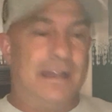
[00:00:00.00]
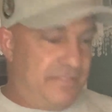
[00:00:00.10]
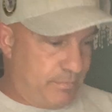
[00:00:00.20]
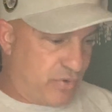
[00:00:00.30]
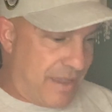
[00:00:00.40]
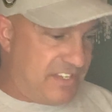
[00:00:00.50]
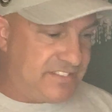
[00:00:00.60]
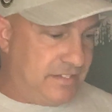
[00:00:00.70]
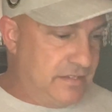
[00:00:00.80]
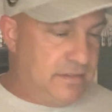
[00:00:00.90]
the
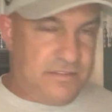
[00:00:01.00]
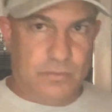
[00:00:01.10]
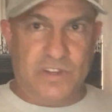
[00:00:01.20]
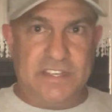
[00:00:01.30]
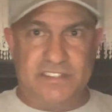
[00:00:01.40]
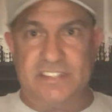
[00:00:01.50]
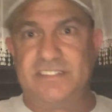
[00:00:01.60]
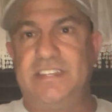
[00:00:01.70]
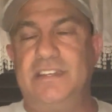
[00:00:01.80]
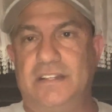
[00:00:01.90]
premise when he says
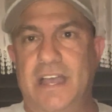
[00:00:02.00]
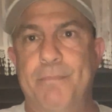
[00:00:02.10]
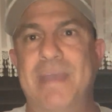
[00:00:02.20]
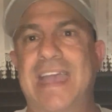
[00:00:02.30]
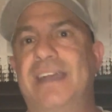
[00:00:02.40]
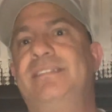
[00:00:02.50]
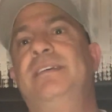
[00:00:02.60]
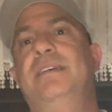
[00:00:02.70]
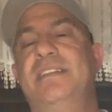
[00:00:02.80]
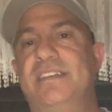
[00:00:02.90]
TLM mass
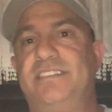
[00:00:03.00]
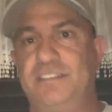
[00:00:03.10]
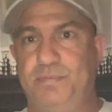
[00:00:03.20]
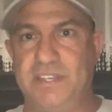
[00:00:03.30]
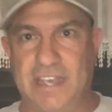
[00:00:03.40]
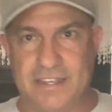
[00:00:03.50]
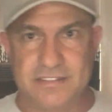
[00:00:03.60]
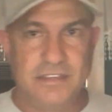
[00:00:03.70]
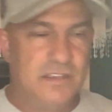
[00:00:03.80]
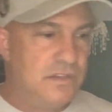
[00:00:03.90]
and
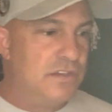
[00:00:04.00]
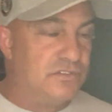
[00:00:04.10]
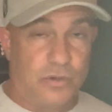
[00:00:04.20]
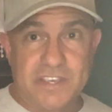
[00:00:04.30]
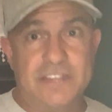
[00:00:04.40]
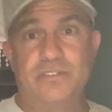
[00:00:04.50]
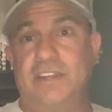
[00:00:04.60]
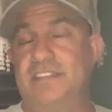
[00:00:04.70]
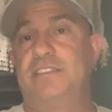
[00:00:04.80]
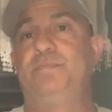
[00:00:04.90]
SSPX. So, okay, so
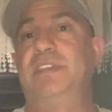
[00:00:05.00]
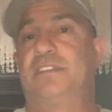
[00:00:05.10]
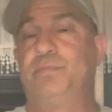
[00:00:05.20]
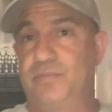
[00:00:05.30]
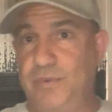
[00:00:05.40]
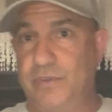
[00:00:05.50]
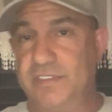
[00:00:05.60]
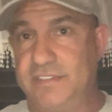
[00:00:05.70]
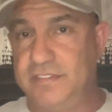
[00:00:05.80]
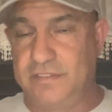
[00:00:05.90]
the SSPX
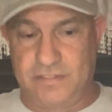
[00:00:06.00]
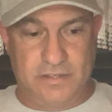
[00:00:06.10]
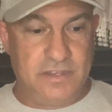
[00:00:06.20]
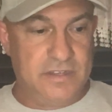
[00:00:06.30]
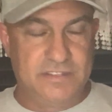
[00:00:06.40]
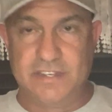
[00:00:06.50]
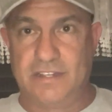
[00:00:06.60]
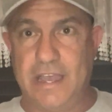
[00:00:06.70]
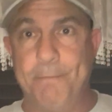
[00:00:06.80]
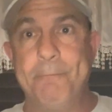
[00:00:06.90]
prefer the
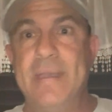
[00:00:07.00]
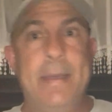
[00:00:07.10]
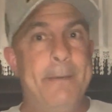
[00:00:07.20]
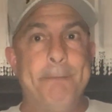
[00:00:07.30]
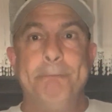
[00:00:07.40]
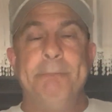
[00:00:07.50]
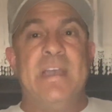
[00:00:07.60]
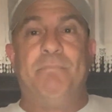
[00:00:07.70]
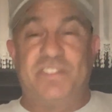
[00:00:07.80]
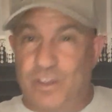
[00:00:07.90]
TLM.
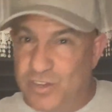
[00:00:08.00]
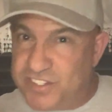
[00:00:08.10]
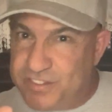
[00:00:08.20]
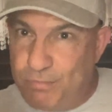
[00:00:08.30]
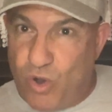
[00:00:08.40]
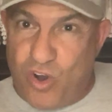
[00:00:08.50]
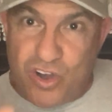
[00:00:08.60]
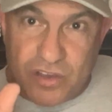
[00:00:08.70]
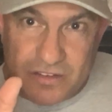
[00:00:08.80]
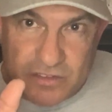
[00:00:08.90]
But there are a
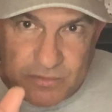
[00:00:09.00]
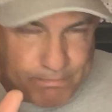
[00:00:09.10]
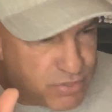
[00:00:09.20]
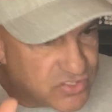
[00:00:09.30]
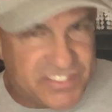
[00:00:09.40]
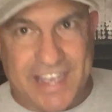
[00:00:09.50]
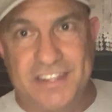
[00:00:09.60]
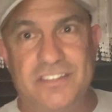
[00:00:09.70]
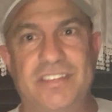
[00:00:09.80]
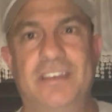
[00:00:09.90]
small
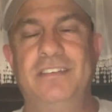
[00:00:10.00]
percentage